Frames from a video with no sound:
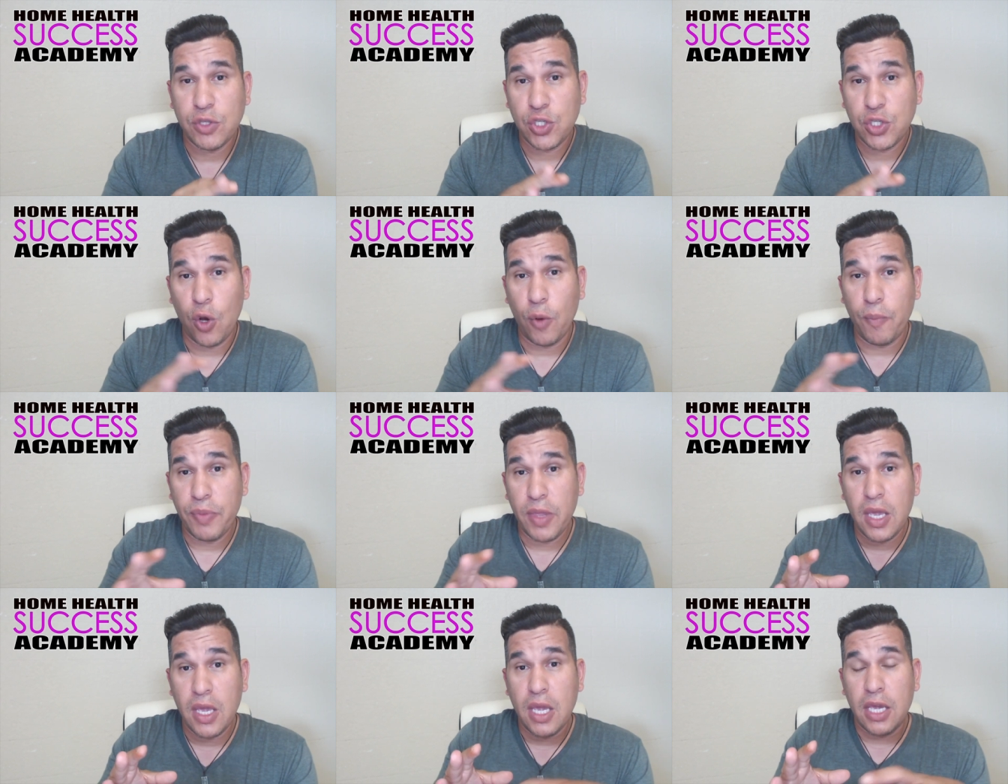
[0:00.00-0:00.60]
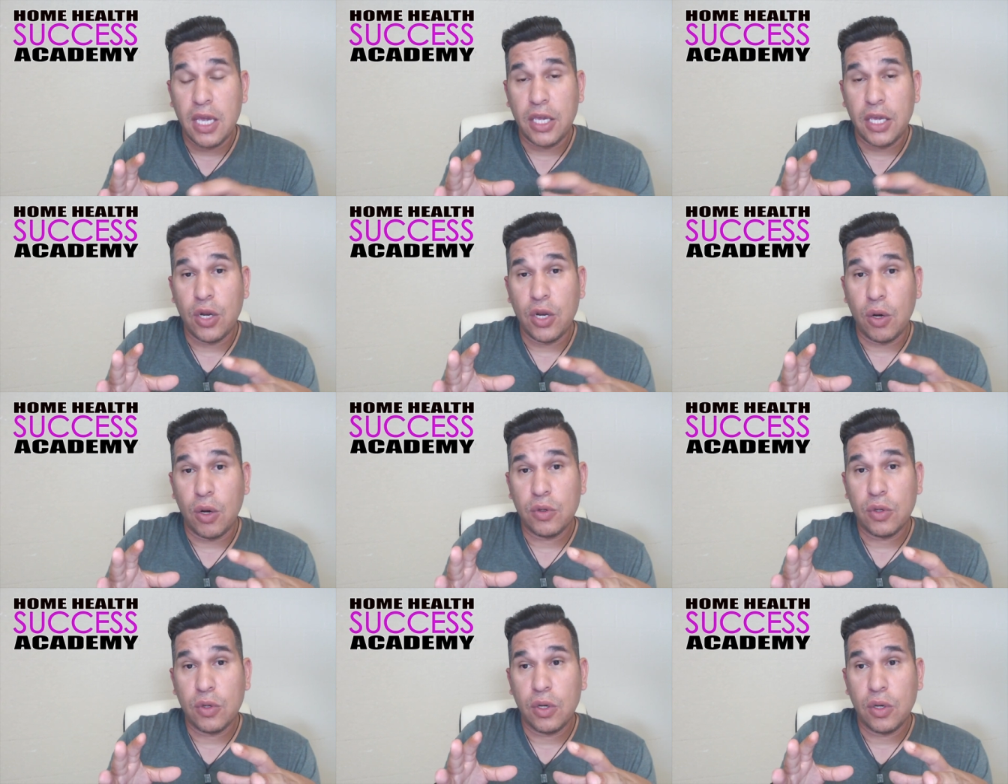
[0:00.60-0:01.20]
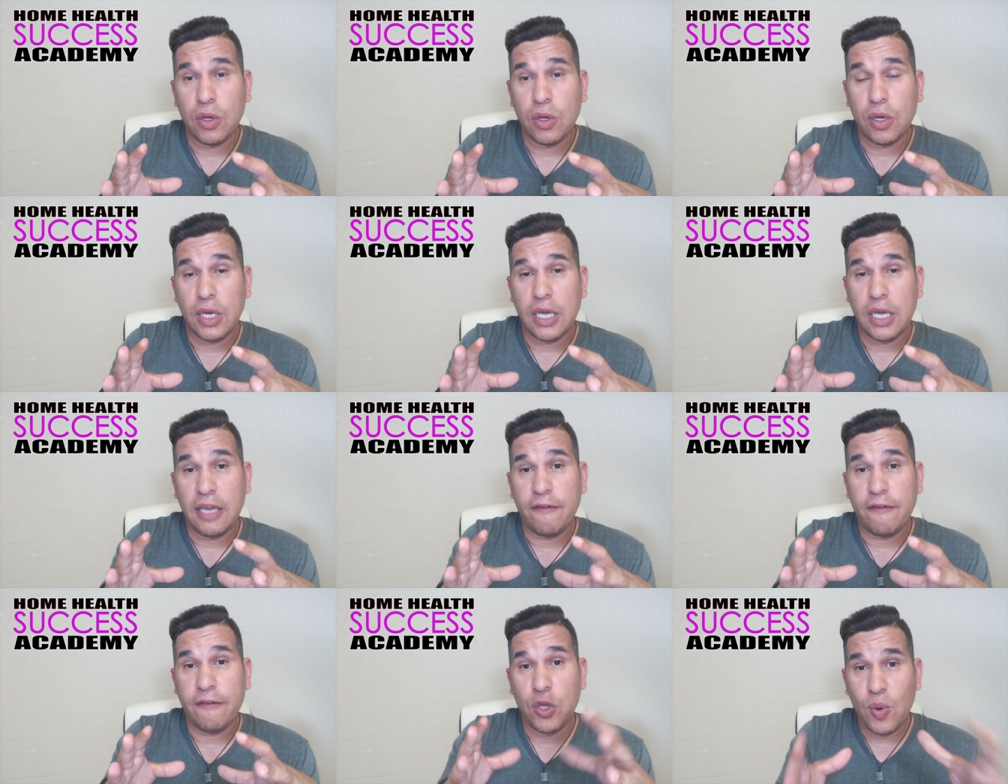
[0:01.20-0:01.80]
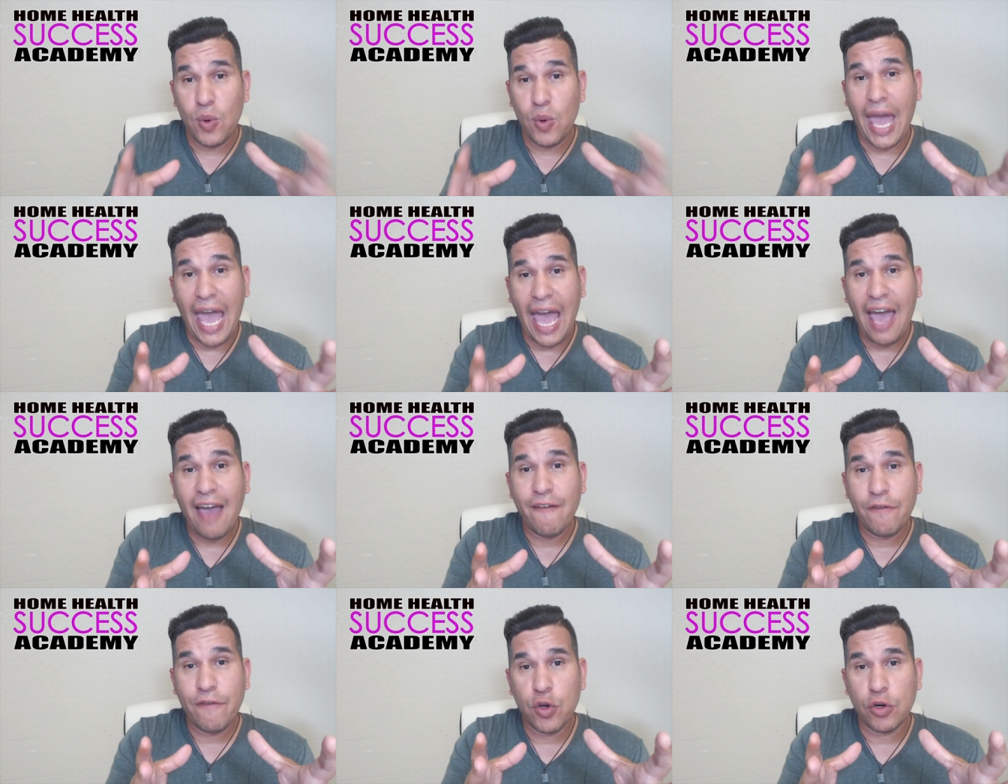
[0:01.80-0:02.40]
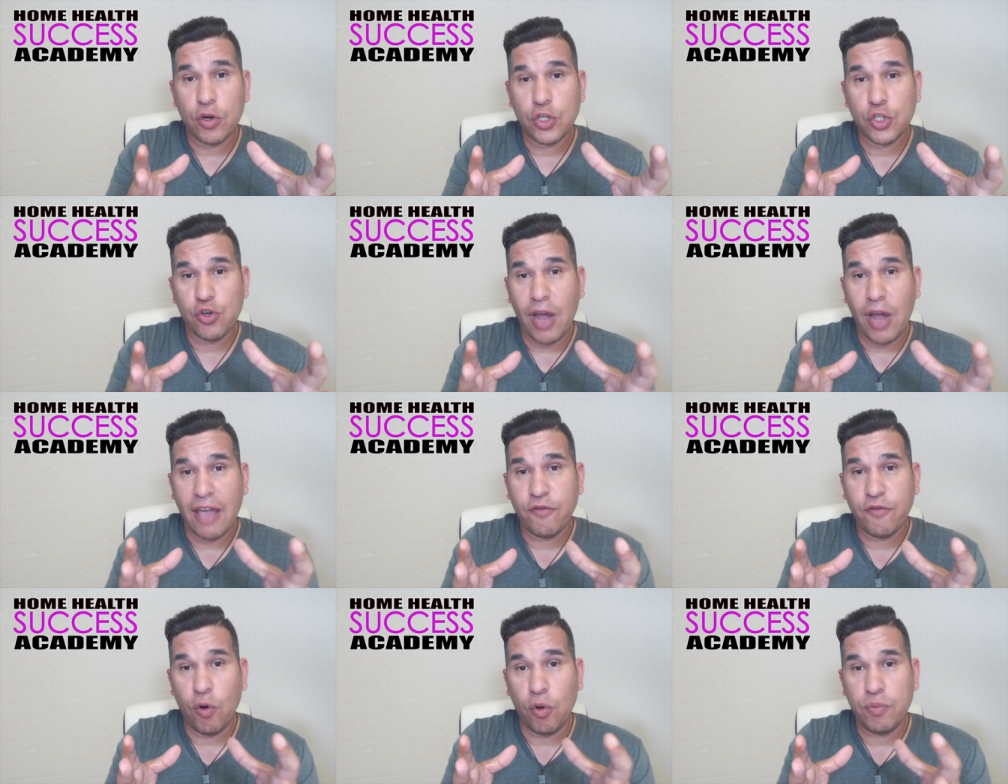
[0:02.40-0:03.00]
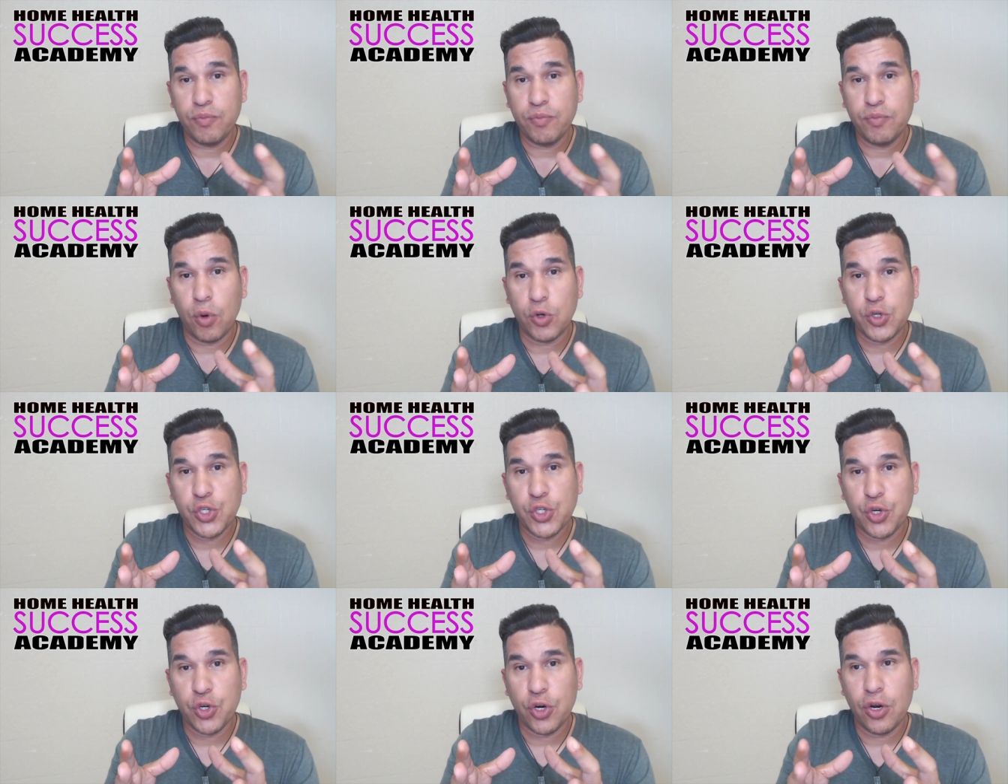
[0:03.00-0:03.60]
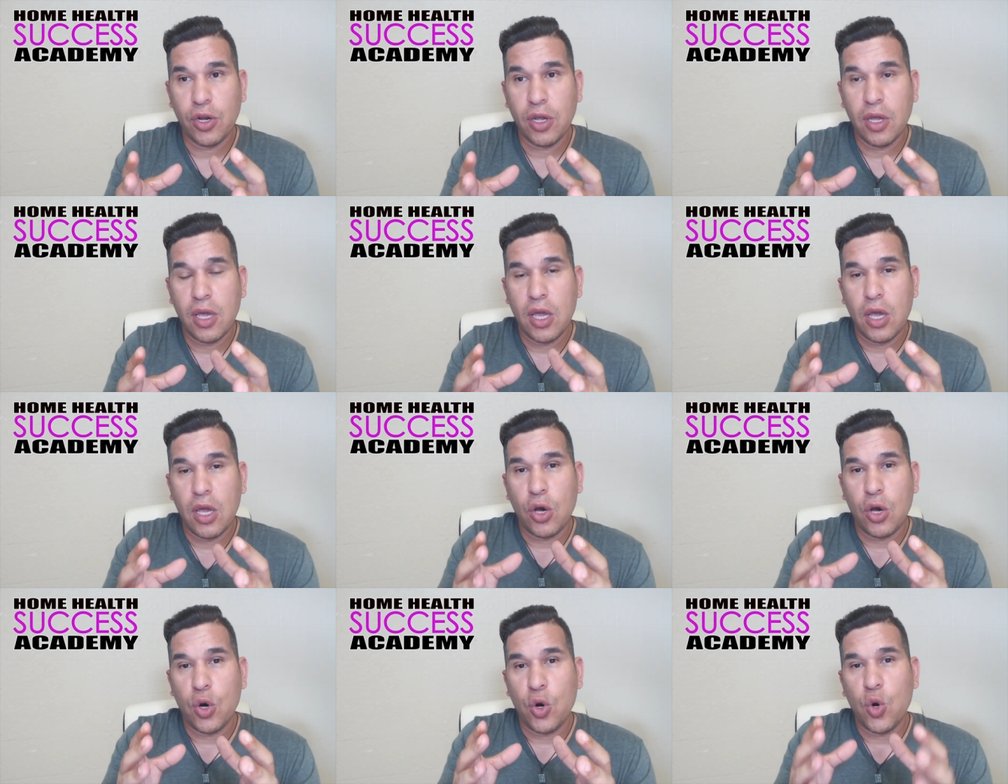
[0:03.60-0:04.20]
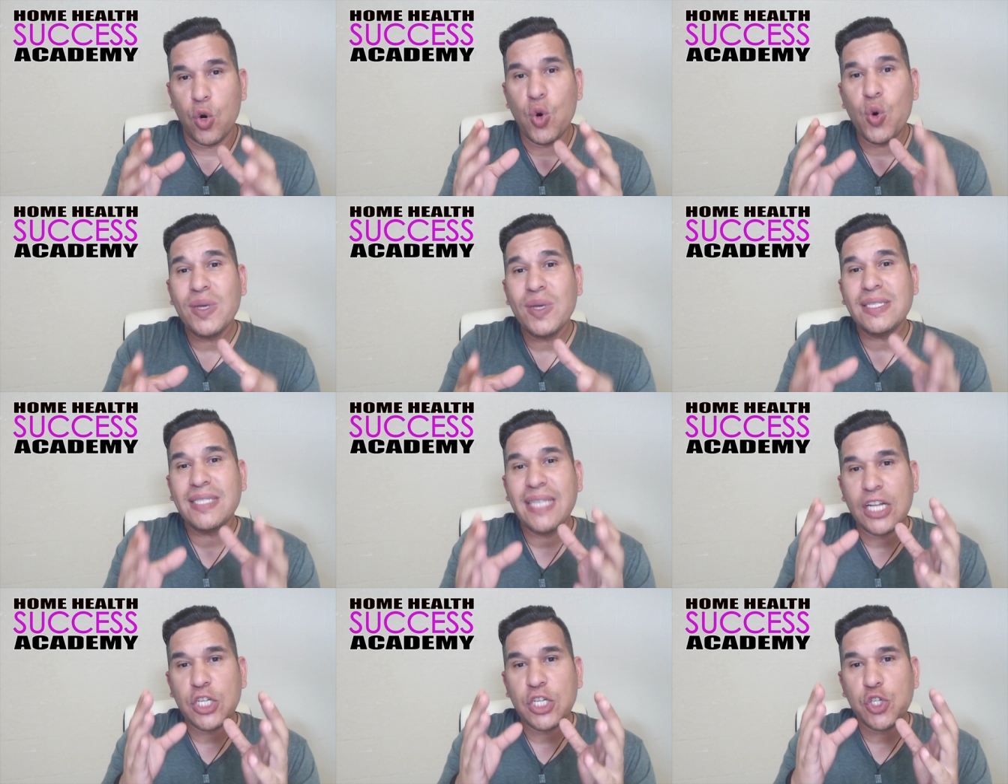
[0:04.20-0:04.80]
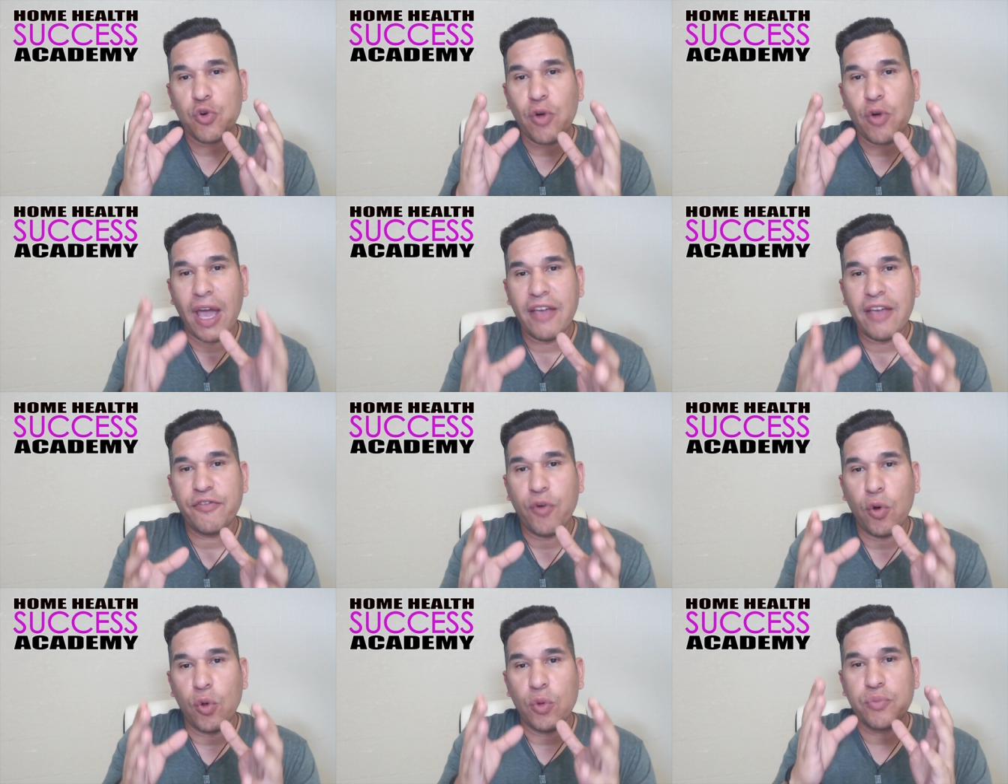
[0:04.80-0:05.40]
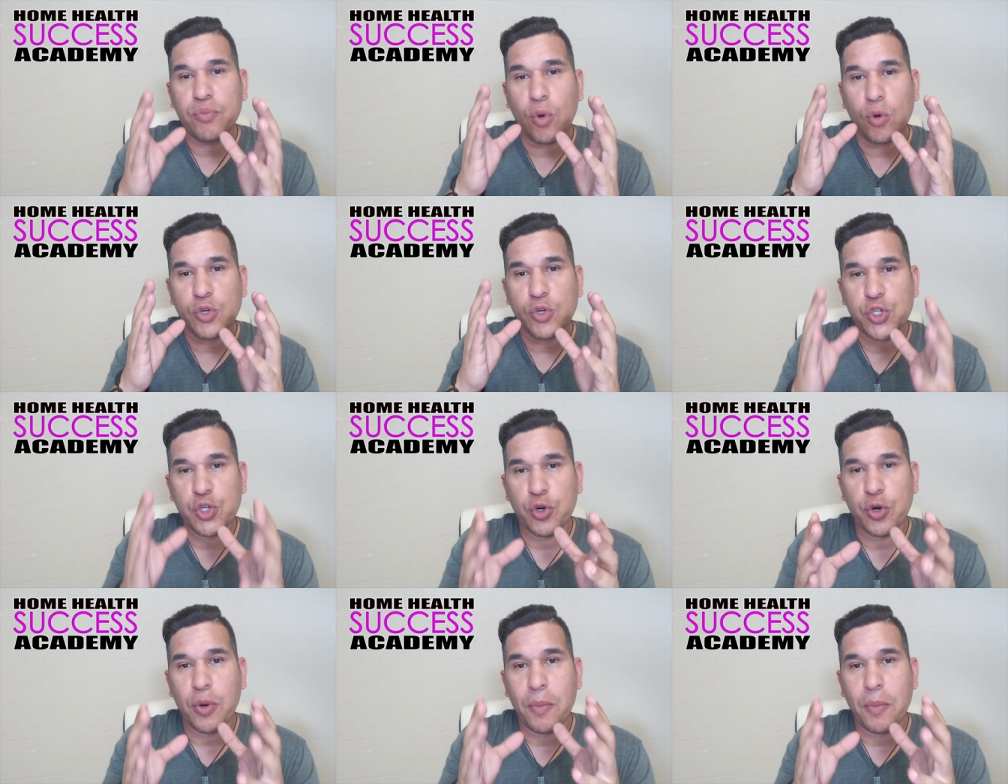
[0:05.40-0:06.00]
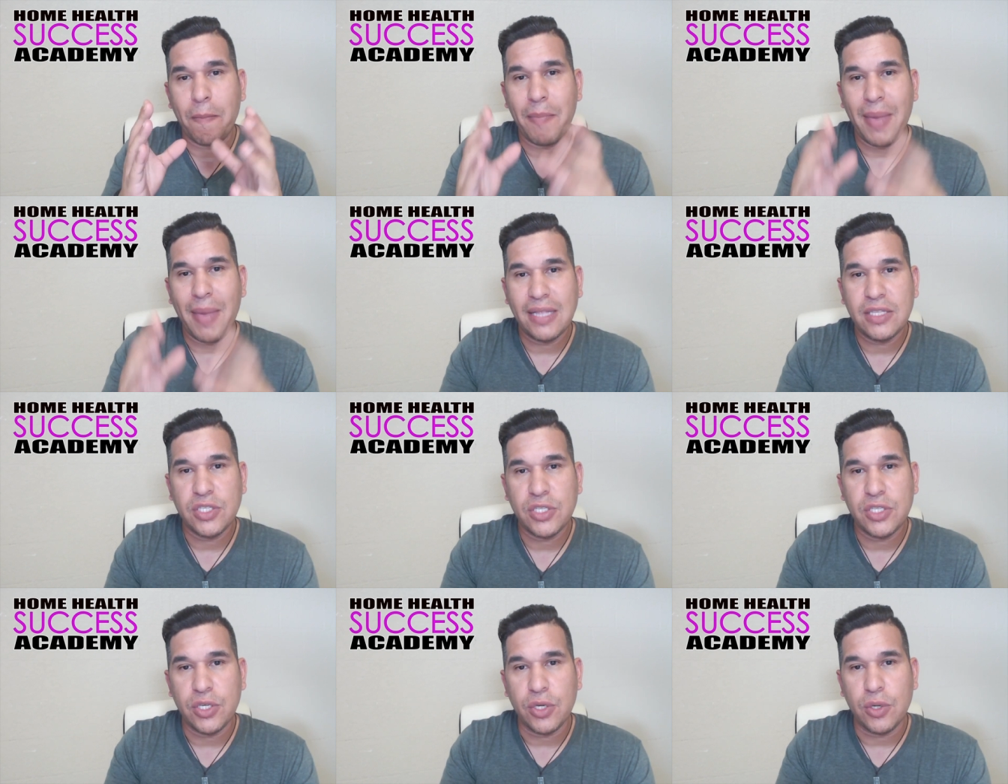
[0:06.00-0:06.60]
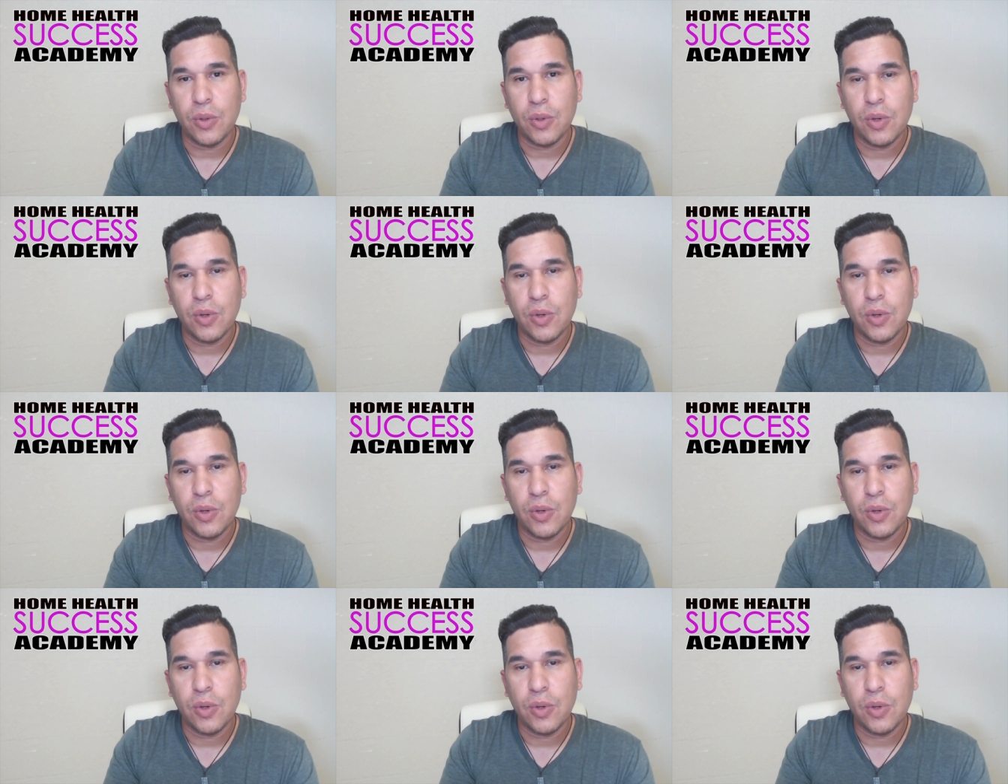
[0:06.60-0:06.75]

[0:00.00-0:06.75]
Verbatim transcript: So, you know, if you have your trifold brochure, who is that trifold brochure meant to?